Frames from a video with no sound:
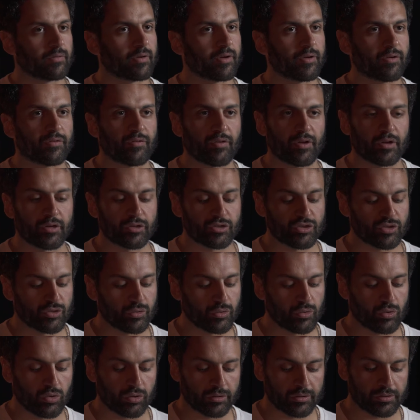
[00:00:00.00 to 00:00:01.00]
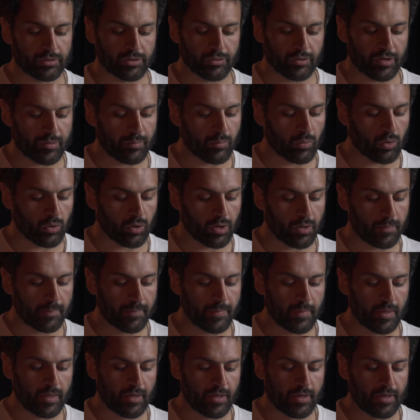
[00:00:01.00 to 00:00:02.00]
Very, very true. Couldn't agree more.
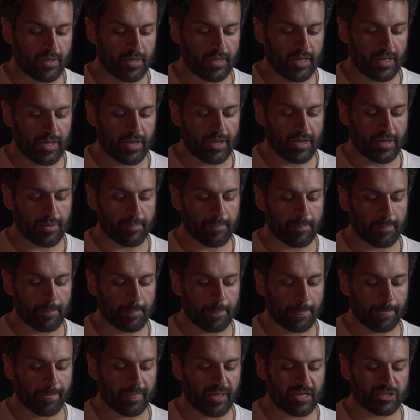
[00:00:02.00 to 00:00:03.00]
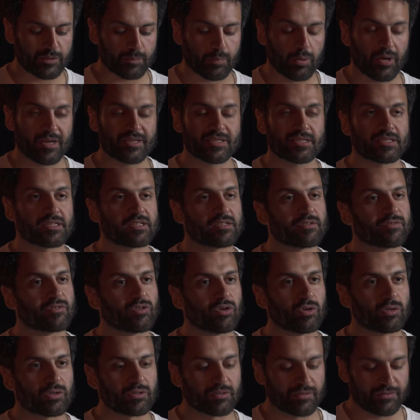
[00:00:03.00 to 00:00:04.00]
As president of
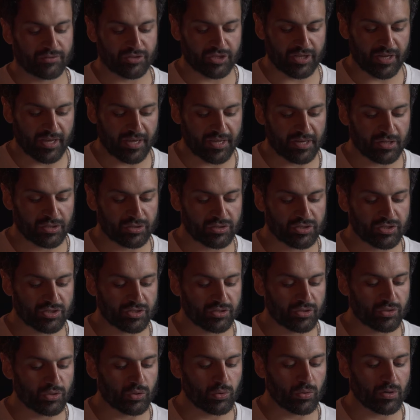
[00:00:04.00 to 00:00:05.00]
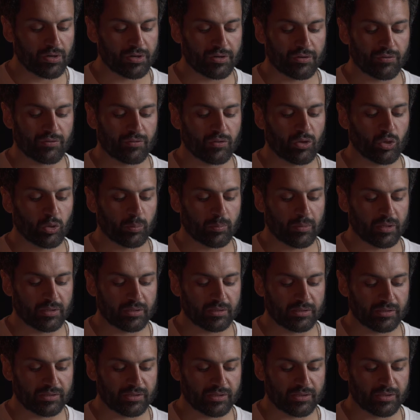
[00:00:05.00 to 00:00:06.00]
Color of Change, who are your role
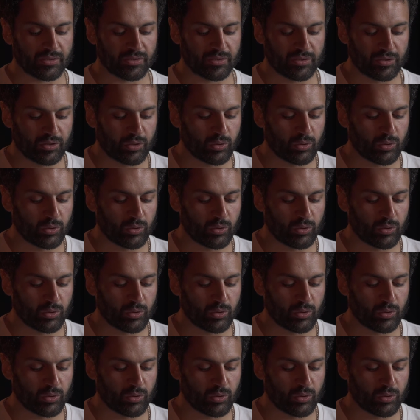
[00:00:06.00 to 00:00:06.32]
models?